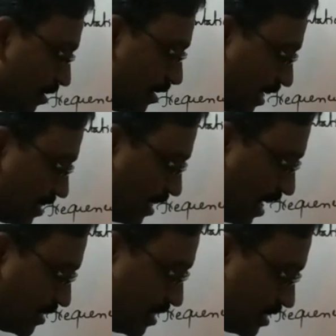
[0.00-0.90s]
Next
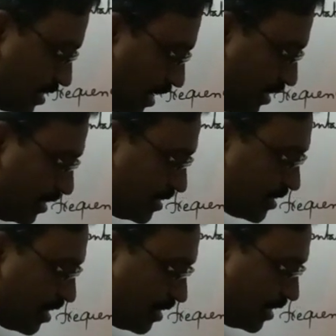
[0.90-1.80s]
class is 10, it
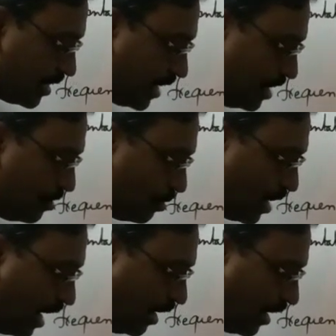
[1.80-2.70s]
is started. 10 to
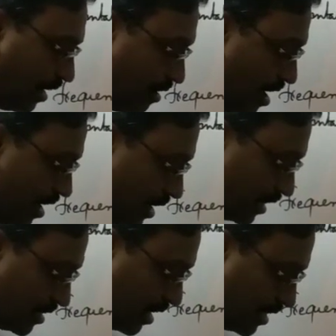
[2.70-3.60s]
19.
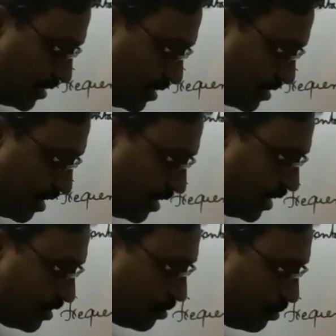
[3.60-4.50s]
Next class is
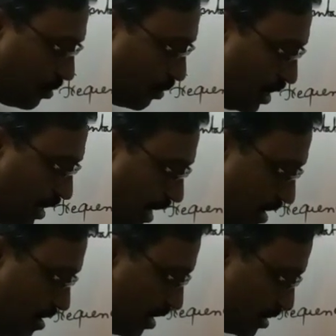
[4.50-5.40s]
started at 20.